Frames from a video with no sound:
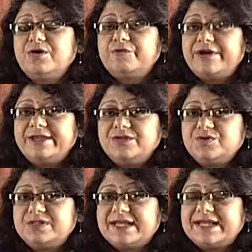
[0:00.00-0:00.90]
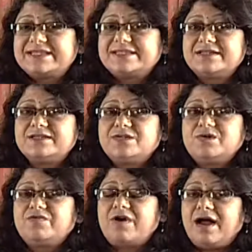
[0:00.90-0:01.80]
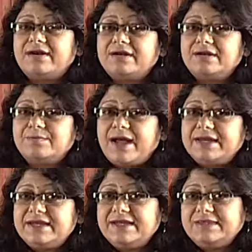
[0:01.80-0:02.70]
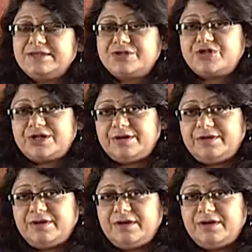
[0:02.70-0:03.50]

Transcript: went to the extent of undermining the chair